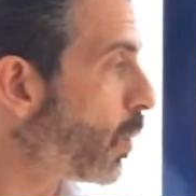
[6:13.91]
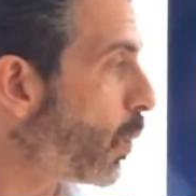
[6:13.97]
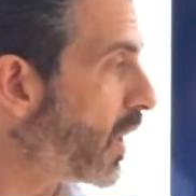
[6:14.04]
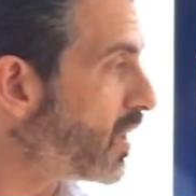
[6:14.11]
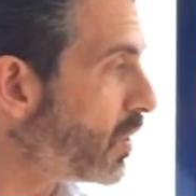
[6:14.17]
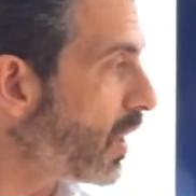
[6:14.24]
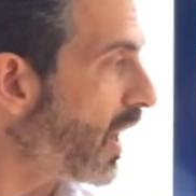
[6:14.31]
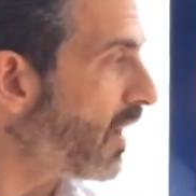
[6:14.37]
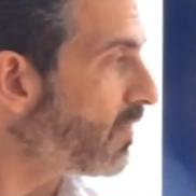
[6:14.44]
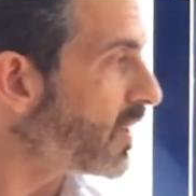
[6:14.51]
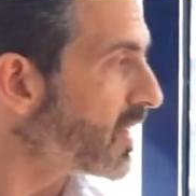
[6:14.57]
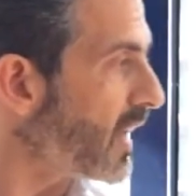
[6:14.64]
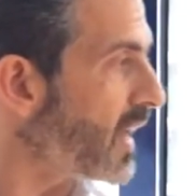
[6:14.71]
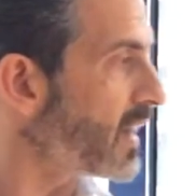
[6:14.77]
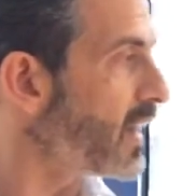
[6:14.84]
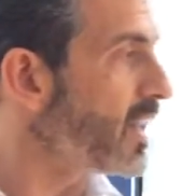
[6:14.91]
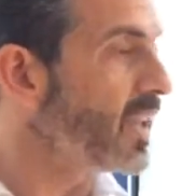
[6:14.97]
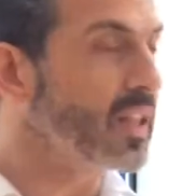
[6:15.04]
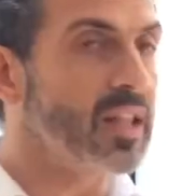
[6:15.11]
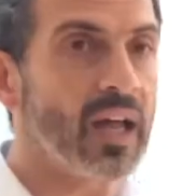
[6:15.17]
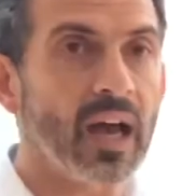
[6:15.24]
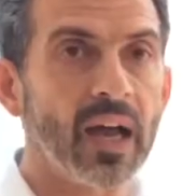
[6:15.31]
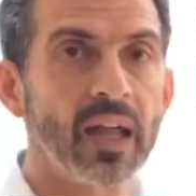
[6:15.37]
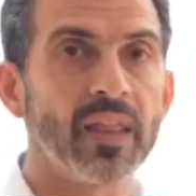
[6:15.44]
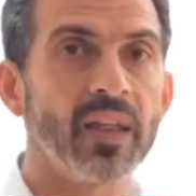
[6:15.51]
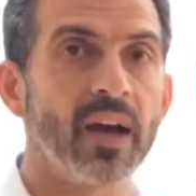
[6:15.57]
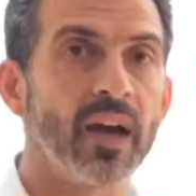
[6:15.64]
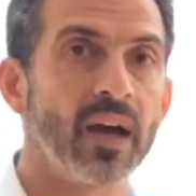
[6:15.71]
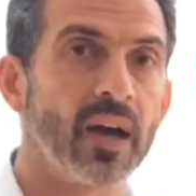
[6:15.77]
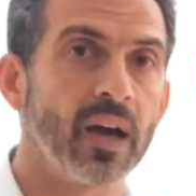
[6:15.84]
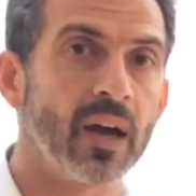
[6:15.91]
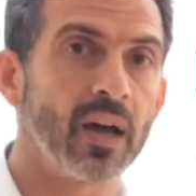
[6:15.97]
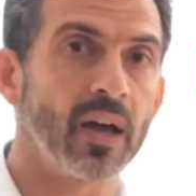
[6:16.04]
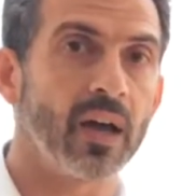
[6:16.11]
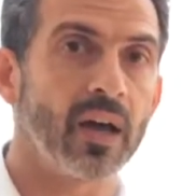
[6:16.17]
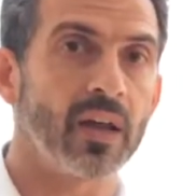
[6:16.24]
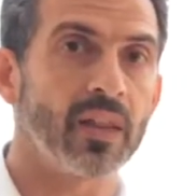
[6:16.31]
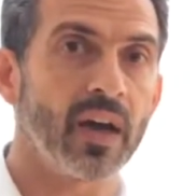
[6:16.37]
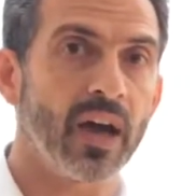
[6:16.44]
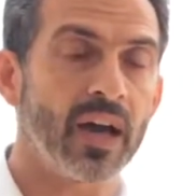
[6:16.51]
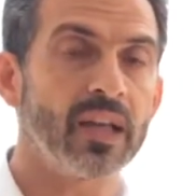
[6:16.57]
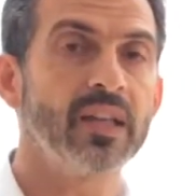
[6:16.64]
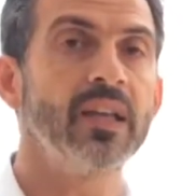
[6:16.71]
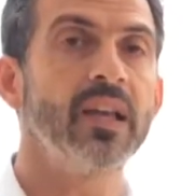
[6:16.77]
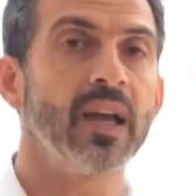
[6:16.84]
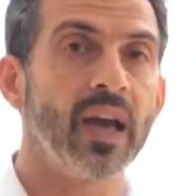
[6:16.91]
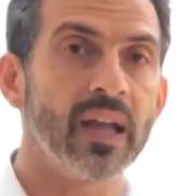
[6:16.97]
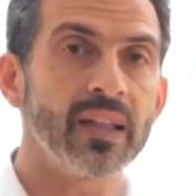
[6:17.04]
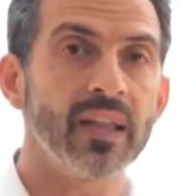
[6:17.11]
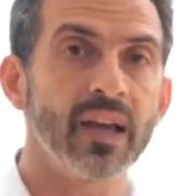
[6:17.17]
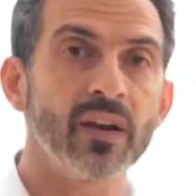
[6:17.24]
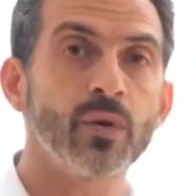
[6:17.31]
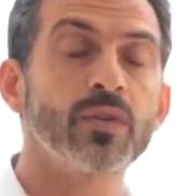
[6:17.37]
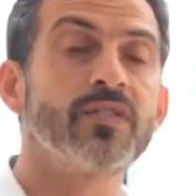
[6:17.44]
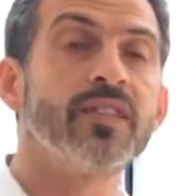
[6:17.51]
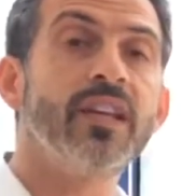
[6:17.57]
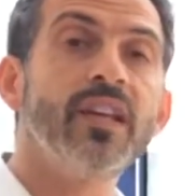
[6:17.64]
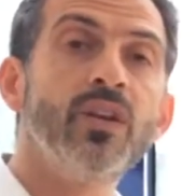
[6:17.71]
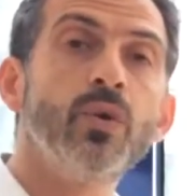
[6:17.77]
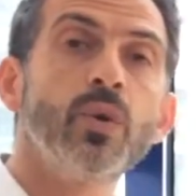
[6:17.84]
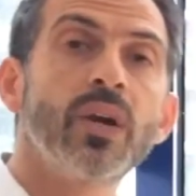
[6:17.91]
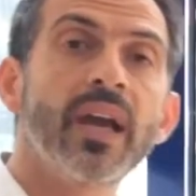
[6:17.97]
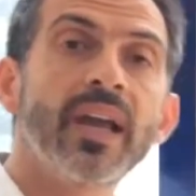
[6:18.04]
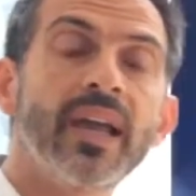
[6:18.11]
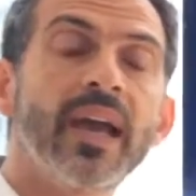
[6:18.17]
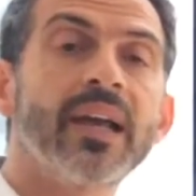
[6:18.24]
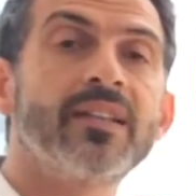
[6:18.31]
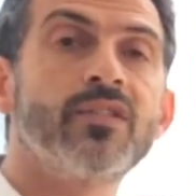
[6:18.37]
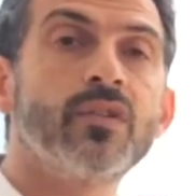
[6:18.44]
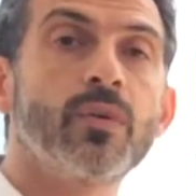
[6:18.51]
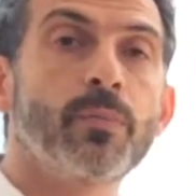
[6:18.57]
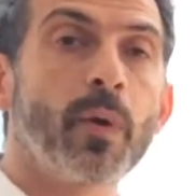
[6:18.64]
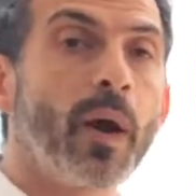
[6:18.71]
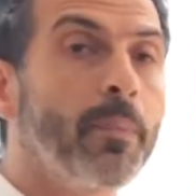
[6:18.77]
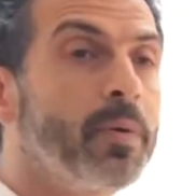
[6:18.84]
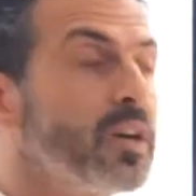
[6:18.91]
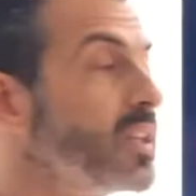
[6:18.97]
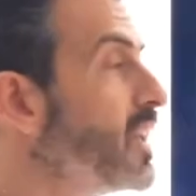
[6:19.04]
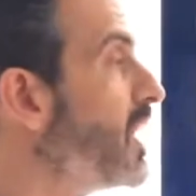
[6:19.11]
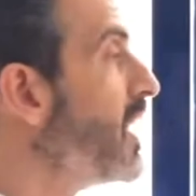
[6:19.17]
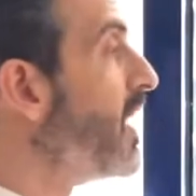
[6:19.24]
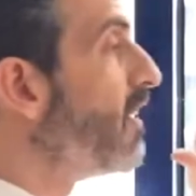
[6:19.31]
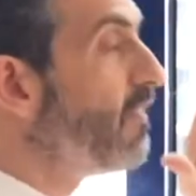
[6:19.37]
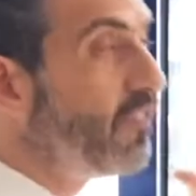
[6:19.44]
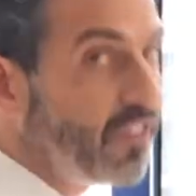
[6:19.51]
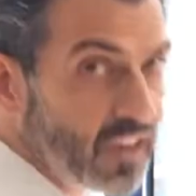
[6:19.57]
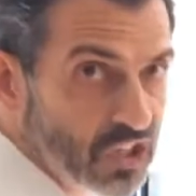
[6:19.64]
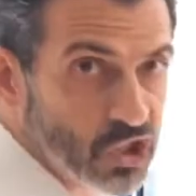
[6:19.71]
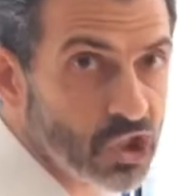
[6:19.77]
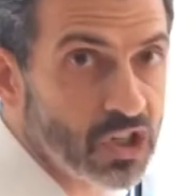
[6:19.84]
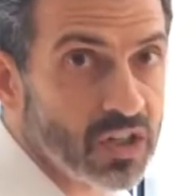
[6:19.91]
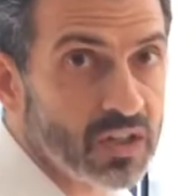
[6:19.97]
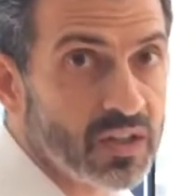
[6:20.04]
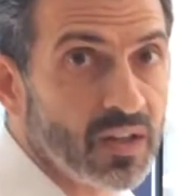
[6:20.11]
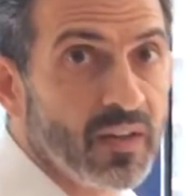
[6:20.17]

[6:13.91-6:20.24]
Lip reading: When you have the title deed, the ID, and the NOC, you can get your property featured.